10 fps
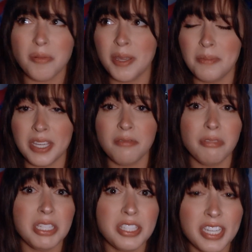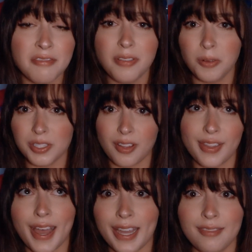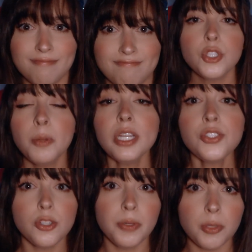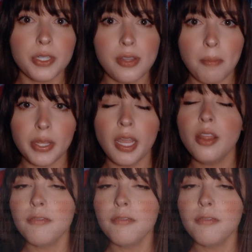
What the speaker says: would we be if we didn't focus on that? To put it super duper simply, the